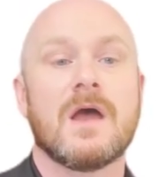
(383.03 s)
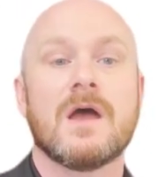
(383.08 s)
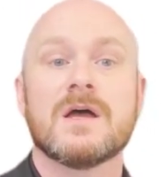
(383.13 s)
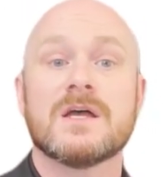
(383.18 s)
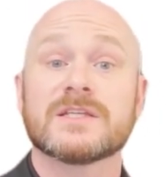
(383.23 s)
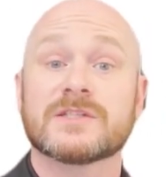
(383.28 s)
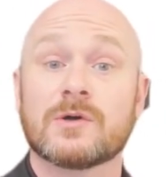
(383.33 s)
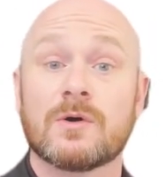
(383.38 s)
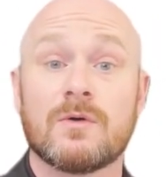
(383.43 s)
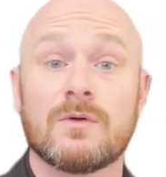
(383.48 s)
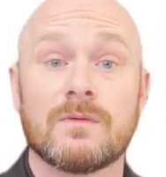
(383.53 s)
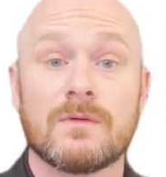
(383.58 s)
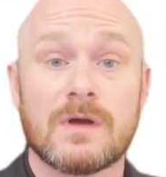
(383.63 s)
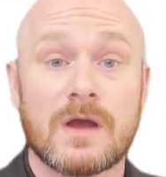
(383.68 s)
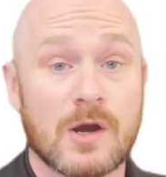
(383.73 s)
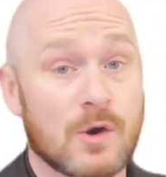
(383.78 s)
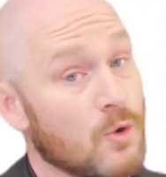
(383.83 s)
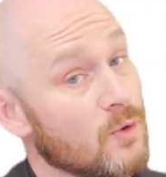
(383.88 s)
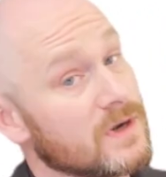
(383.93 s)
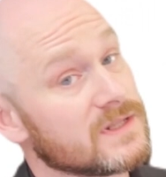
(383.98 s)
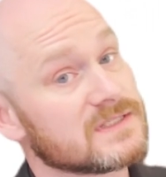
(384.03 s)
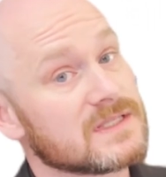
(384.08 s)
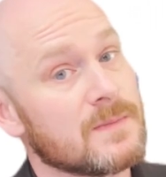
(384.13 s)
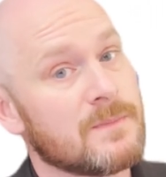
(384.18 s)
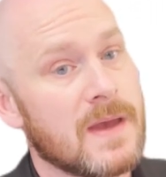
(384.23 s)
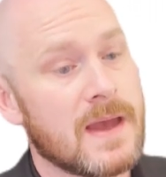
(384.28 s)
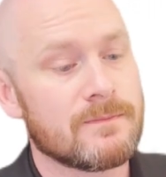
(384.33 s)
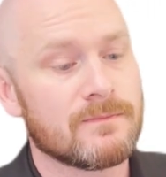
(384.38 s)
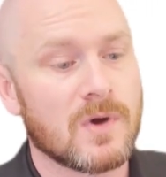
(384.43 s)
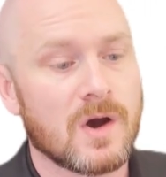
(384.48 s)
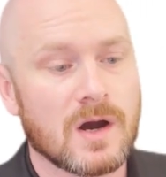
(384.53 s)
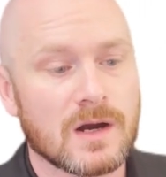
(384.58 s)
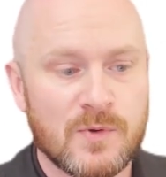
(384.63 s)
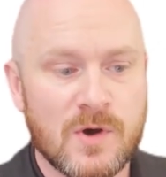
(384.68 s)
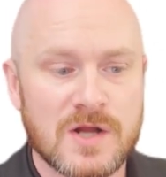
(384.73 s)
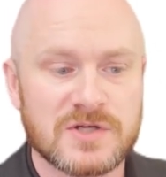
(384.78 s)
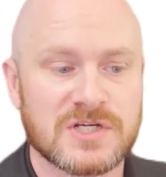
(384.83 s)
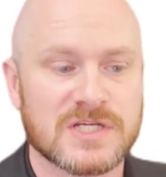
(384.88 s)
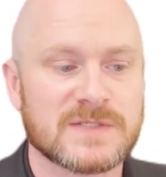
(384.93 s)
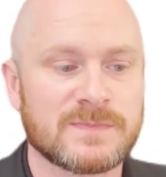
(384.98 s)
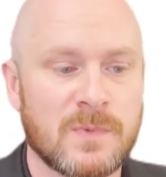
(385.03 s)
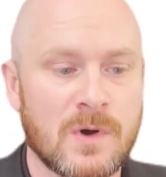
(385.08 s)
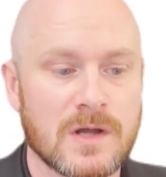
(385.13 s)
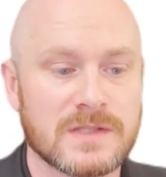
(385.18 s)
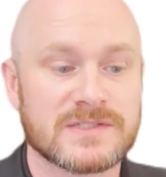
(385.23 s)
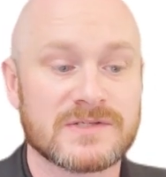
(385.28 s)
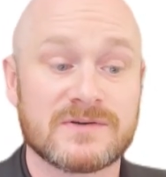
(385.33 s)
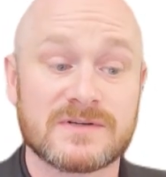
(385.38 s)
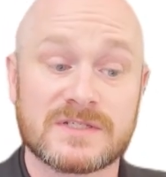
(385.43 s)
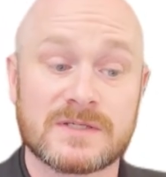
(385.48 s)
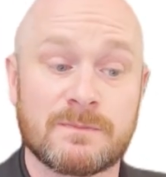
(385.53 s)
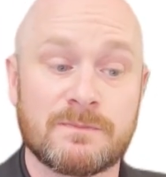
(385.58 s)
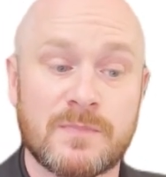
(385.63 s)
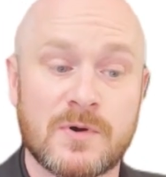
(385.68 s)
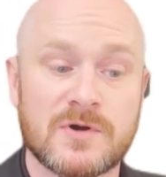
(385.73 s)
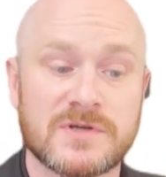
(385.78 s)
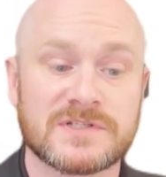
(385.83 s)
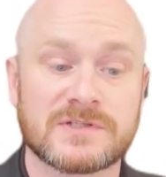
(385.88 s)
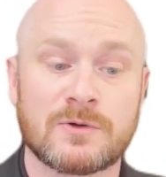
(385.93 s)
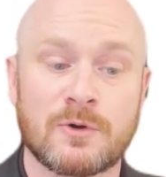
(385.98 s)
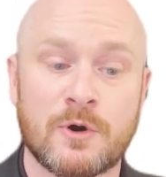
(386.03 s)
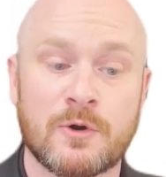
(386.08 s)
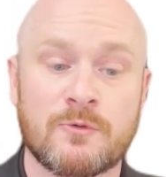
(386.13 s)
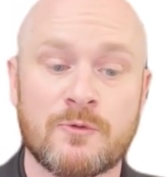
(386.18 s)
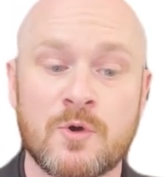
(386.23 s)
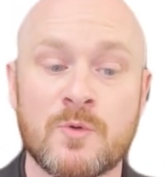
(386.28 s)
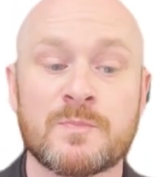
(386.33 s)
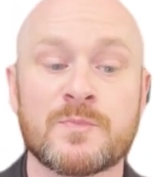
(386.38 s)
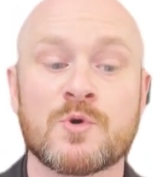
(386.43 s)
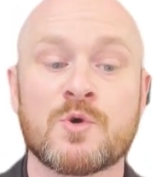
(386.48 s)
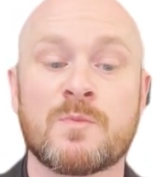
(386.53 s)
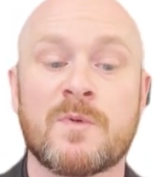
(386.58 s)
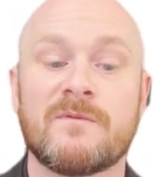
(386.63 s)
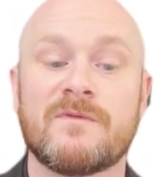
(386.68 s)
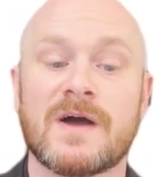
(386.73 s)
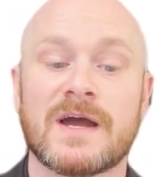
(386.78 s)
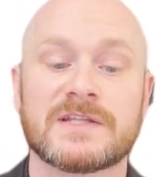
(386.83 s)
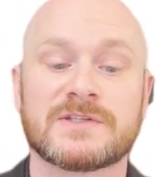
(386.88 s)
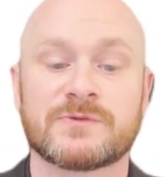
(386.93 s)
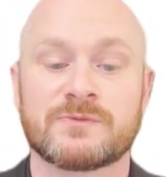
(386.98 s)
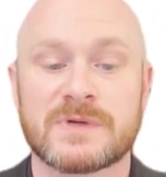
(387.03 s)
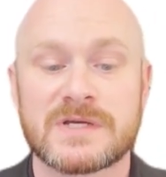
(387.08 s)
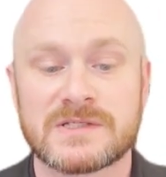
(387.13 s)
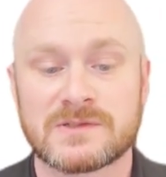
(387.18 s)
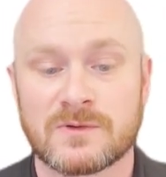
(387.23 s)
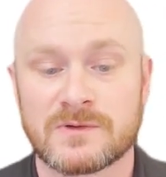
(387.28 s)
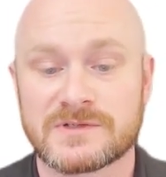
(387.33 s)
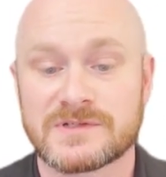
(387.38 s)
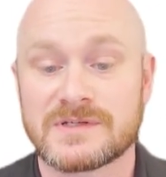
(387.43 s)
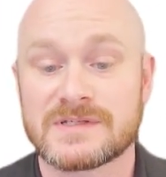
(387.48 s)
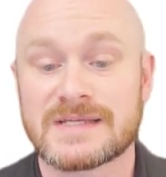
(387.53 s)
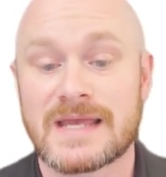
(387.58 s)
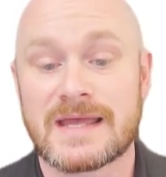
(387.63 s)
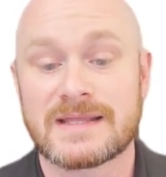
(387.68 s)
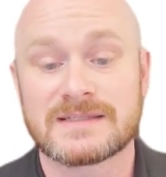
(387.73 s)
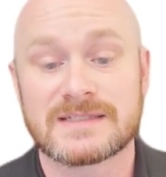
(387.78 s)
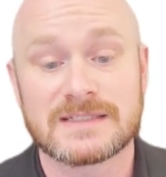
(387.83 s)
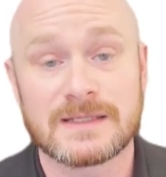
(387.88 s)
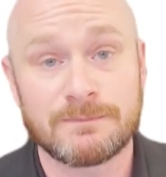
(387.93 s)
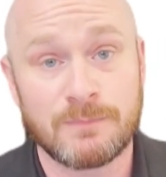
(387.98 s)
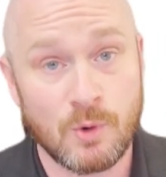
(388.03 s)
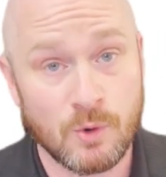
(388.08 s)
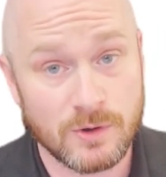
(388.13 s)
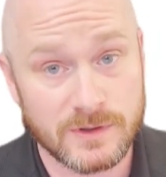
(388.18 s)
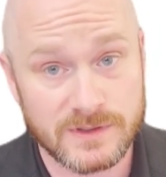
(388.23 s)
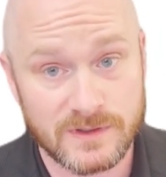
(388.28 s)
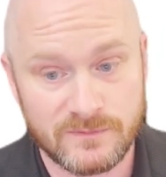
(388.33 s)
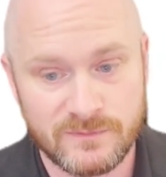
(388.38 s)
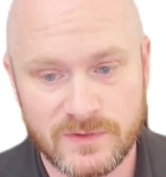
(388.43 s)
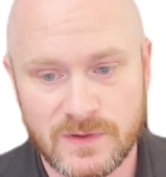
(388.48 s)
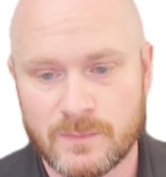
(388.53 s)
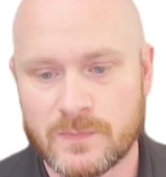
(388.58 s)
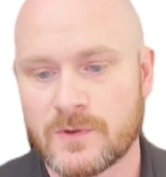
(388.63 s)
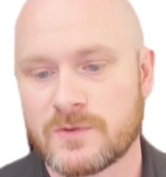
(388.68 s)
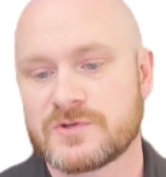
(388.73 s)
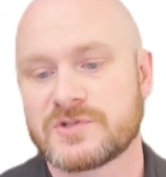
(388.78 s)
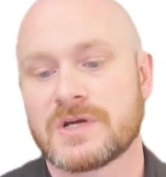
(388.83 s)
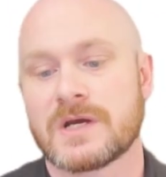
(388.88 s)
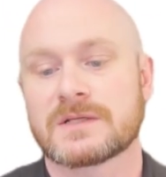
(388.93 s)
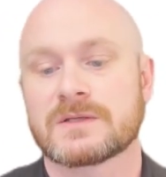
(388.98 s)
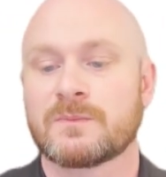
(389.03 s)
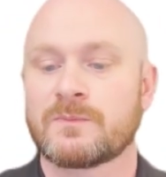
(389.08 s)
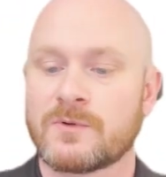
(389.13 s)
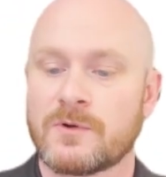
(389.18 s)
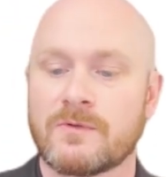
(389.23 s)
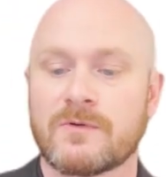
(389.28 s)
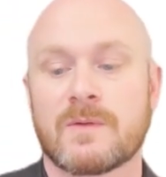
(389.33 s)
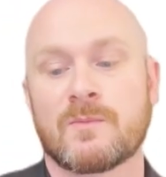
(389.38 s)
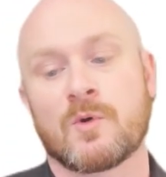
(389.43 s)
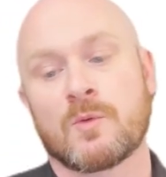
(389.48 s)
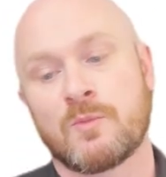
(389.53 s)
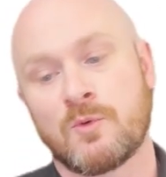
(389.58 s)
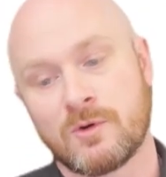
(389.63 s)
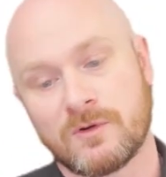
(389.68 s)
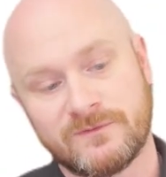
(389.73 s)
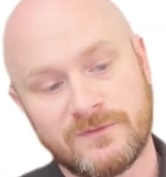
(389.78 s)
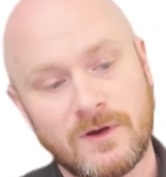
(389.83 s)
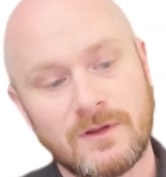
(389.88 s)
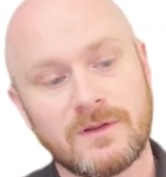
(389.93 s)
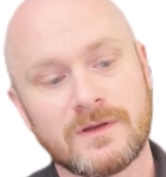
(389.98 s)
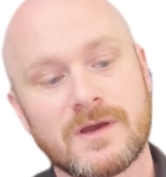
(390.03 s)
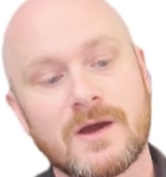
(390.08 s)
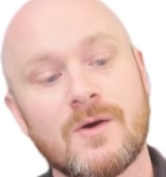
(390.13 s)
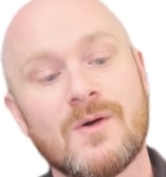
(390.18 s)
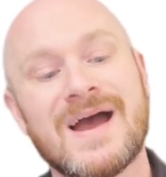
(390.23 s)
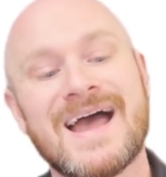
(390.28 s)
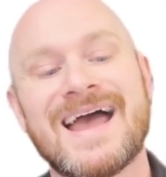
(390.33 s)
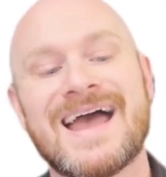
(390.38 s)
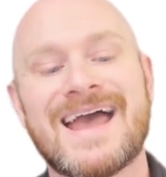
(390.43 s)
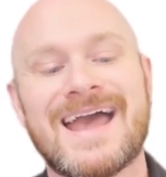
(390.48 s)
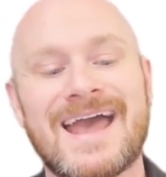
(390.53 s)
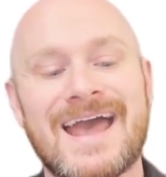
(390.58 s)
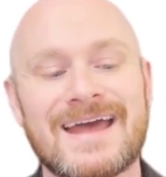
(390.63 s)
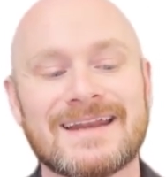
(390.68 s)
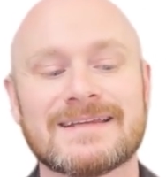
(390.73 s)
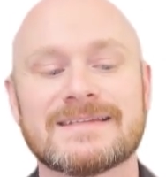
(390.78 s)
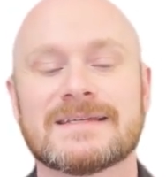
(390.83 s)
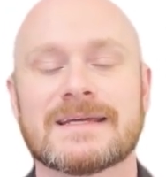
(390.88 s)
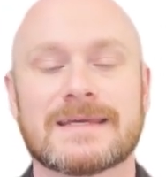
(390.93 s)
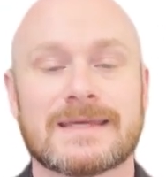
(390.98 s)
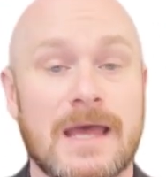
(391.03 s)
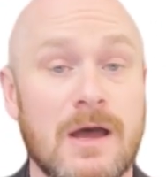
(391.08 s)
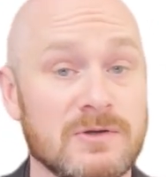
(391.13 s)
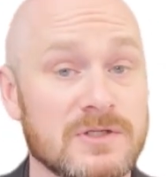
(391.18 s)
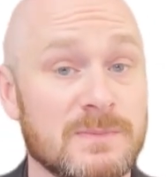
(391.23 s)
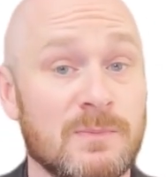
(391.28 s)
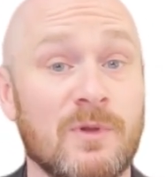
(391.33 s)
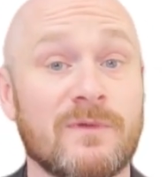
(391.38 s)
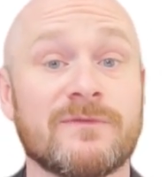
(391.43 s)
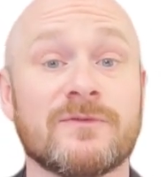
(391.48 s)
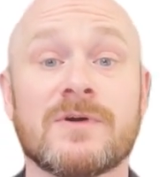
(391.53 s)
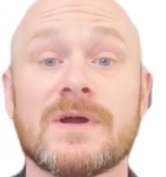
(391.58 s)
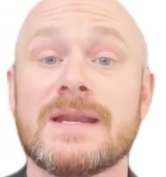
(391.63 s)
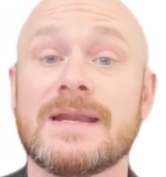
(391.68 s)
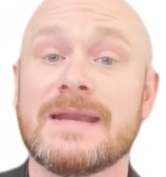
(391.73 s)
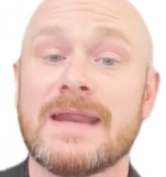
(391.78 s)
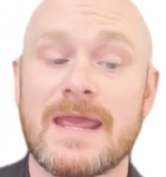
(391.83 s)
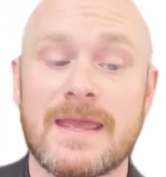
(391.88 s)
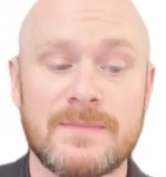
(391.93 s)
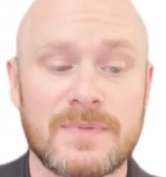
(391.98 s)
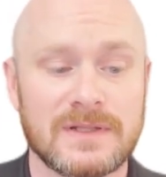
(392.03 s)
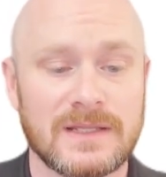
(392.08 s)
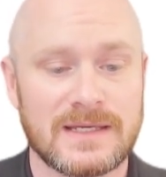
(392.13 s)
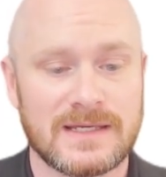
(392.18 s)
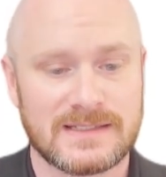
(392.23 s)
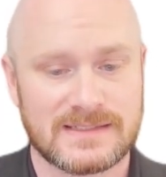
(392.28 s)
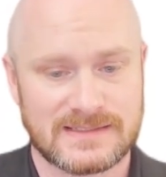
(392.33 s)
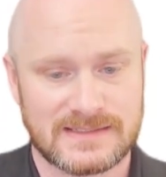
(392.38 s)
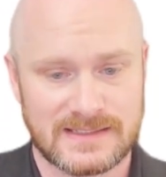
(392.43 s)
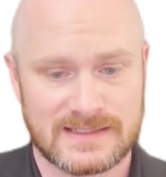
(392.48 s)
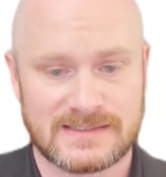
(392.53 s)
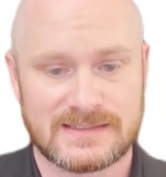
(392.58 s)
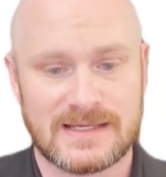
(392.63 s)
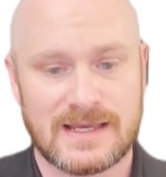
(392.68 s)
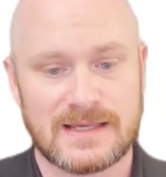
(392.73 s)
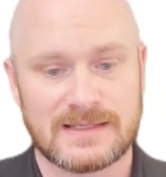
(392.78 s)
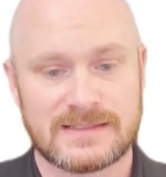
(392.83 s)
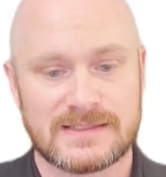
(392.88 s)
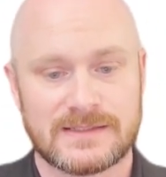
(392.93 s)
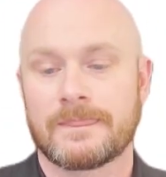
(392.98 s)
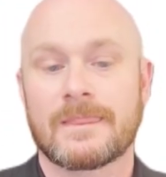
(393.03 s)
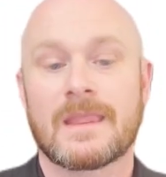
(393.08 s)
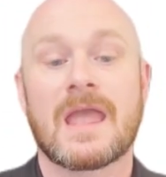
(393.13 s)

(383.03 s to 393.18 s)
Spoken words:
So, according to the PMBOK, project sponsor is a person or group who provides resources and support for the project, program, or portfolio, and is accountable for enabling success.